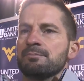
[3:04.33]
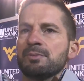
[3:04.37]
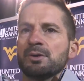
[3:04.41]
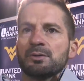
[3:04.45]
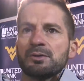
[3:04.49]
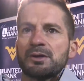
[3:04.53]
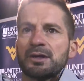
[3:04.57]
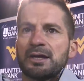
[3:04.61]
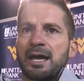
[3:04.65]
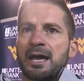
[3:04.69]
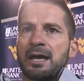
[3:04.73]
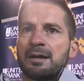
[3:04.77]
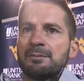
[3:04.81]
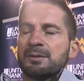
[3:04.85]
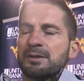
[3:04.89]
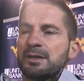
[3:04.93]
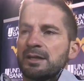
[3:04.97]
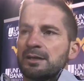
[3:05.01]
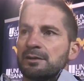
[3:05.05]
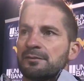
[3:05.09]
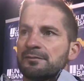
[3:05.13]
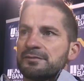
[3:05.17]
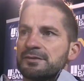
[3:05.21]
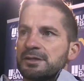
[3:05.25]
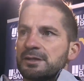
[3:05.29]
build the game, and
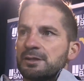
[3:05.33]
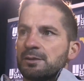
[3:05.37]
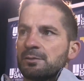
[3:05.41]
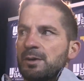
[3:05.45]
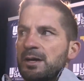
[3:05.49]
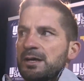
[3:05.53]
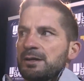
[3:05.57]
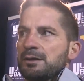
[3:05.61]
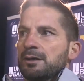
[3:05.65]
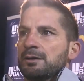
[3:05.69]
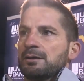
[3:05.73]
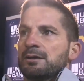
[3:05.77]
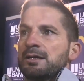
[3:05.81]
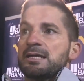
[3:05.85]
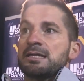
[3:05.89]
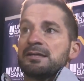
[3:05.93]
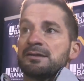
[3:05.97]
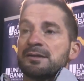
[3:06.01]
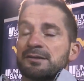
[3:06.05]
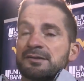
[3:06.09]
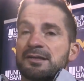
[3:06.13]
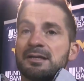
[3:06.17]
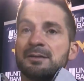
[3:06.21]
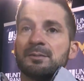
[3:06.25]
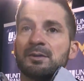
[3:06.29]
then obviously the way that
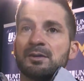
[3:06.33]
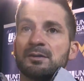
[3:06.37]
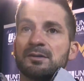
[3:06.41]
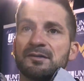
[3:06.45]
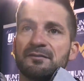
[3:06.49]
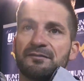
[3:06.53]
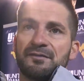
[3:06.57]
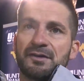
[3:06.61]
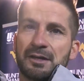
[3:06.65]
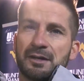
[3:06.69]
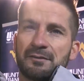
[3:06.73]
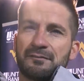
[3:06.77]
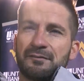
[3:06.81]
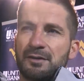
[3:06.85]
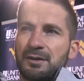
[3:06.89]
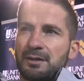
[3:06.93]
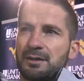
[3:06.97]
either team can affect,